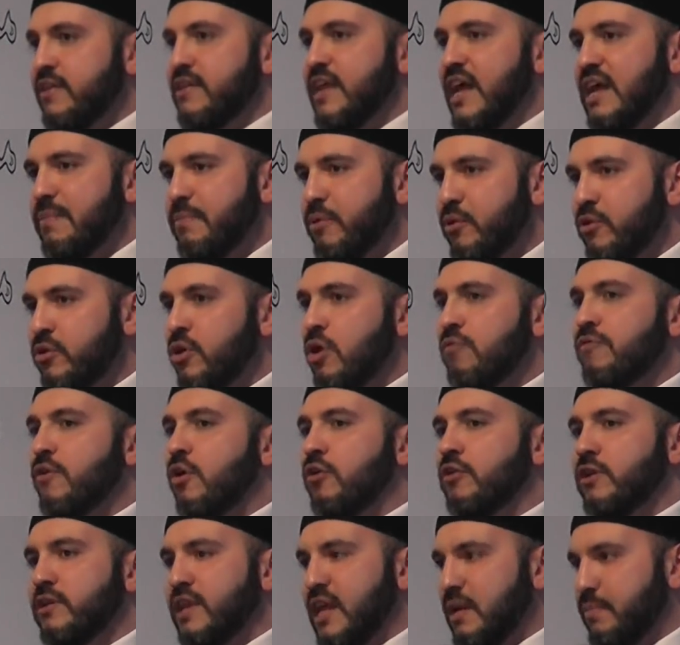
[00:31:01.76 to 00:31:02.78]
their neighborhood over
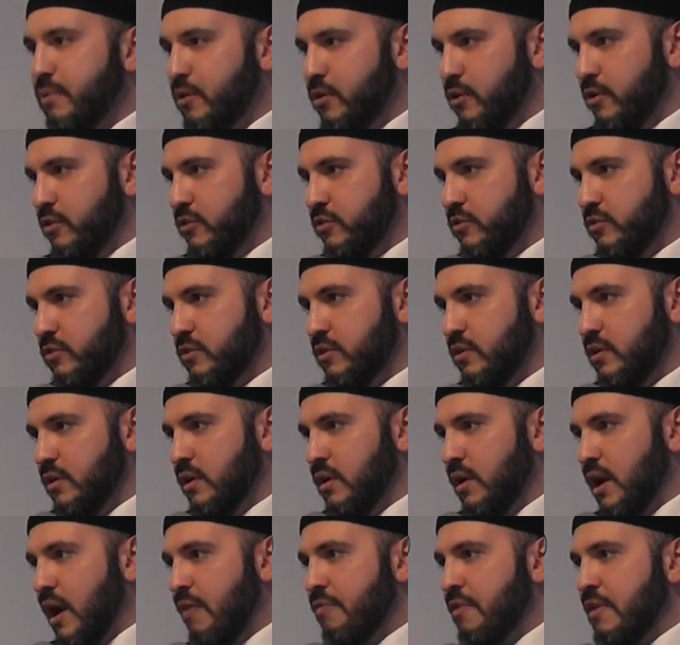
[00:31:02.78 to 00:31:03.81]
all the neighborhoods.
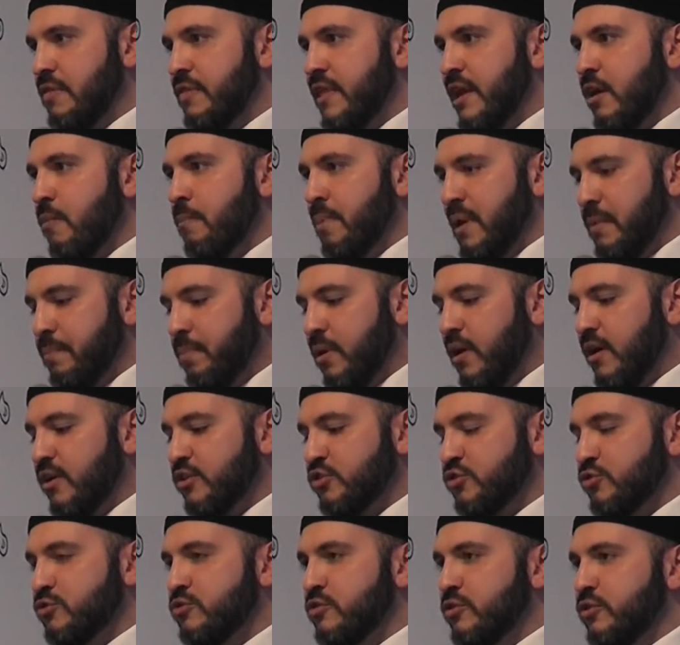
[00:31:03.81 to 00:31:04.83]
And then they'll be
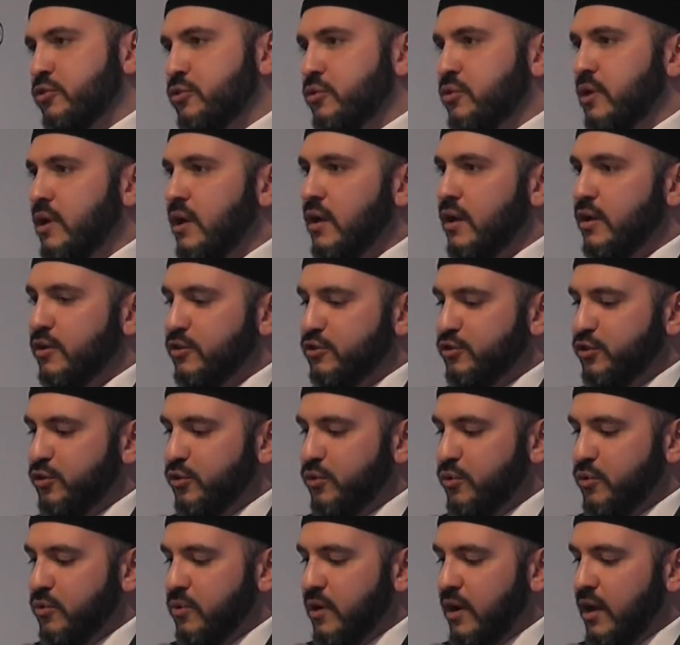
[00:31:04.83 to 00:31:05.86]
partial to
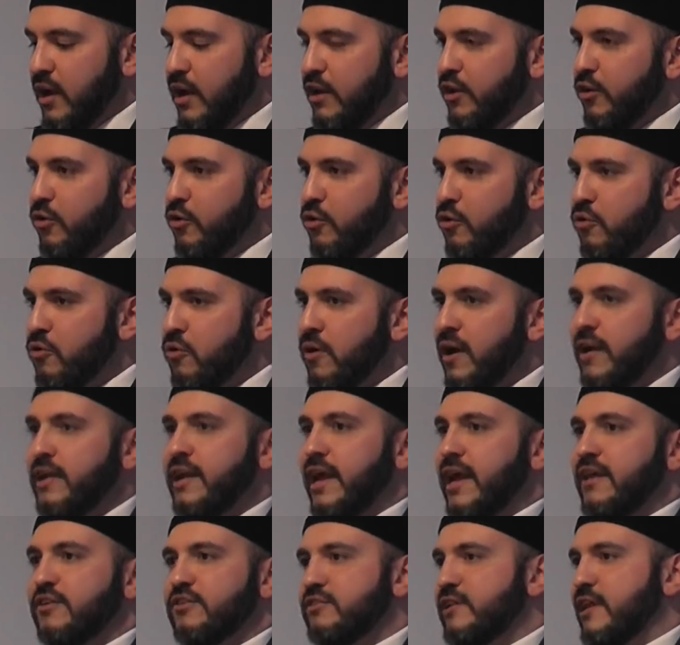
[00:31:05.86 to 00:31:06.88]
Lahore
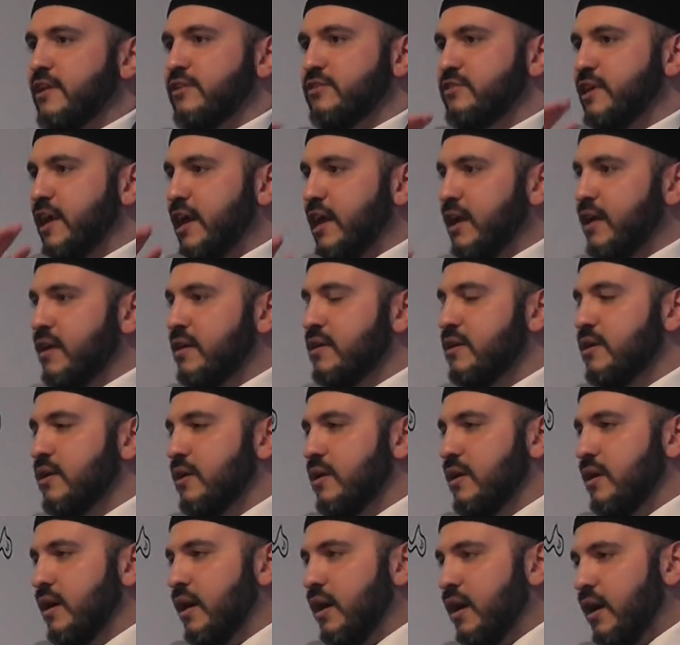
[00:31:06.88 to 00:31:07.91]
against, let's say,
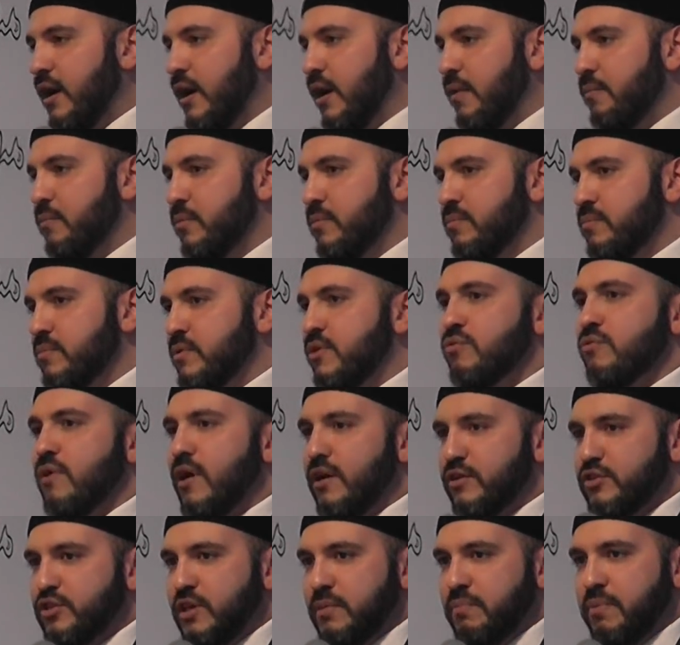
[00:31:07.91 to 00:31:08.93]

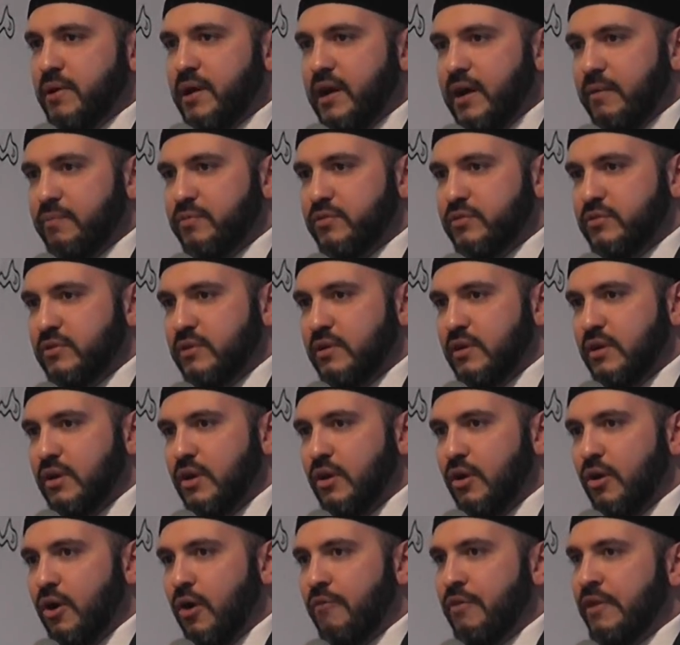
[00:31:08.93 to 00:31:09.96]
Karachi, perhaps.
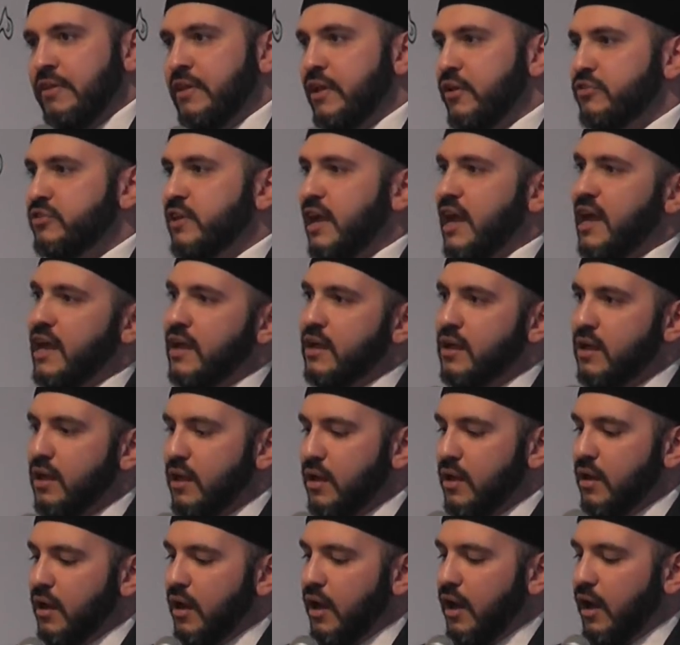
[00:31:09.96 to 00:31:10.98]
Or then they'll say
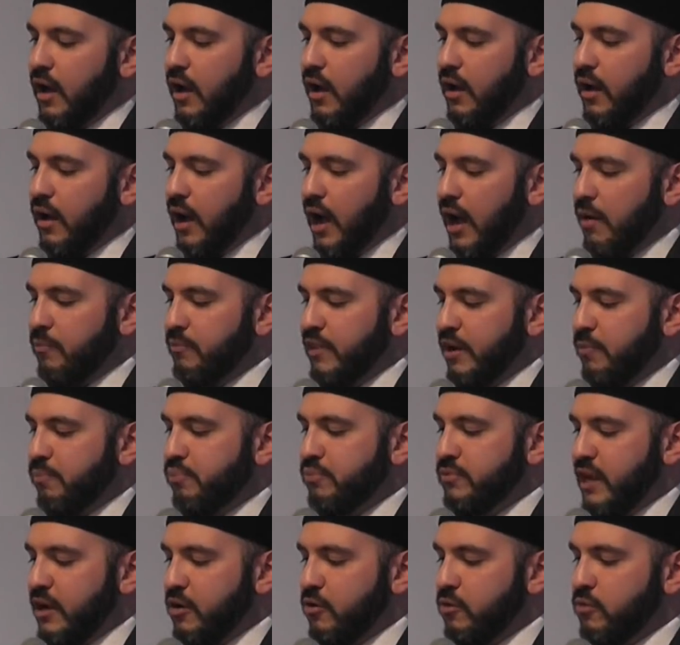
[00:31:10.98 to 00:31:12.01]

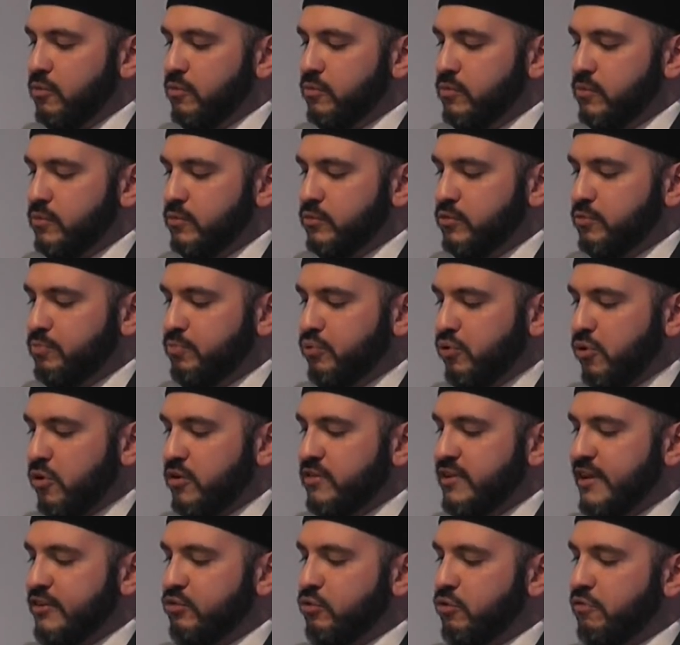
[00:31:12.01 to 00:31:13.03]
they'll
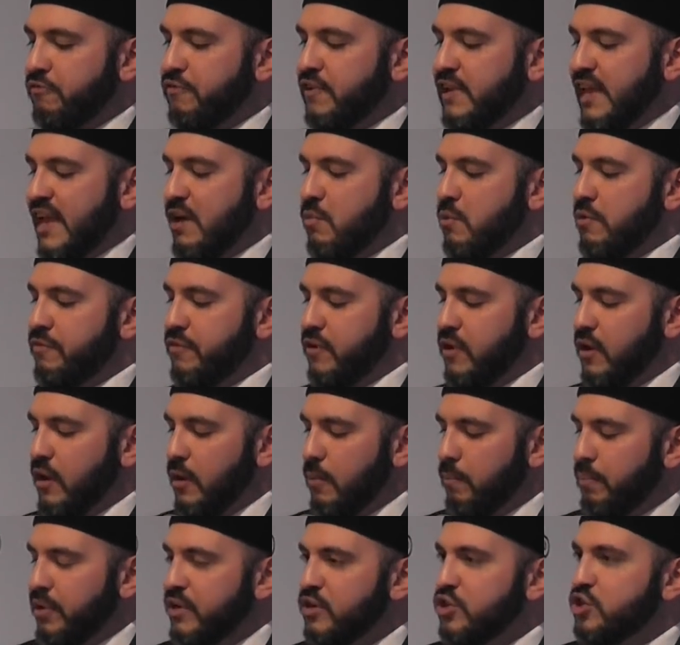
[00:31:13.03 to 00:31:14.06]
prioritize or affiliate with
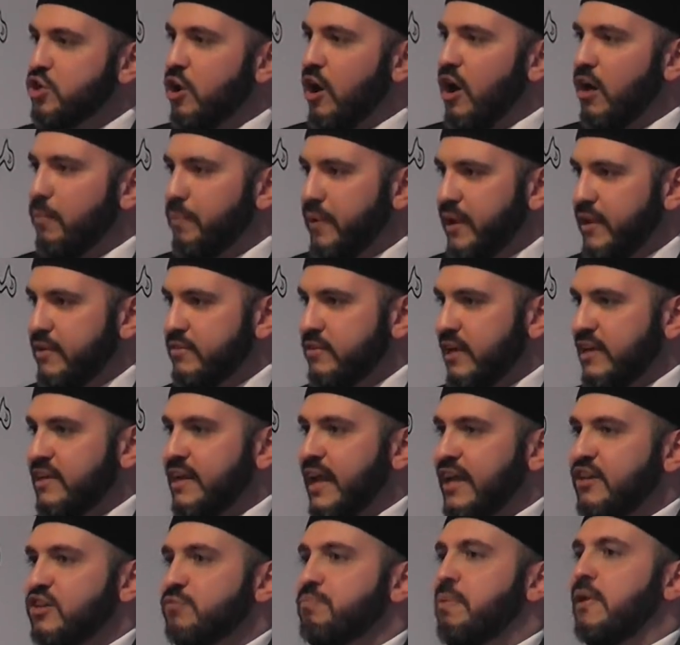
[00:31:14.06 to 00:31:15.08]
Punjabis
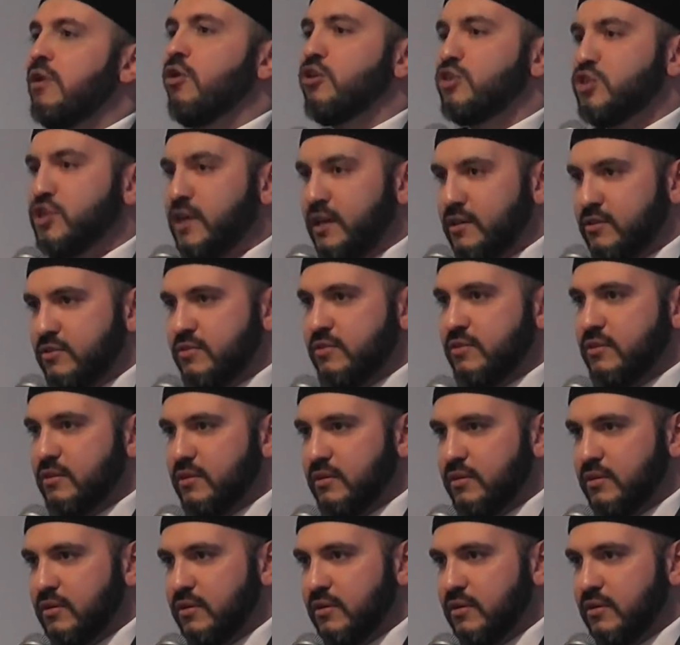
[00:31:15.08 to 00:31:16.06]
against Balochis.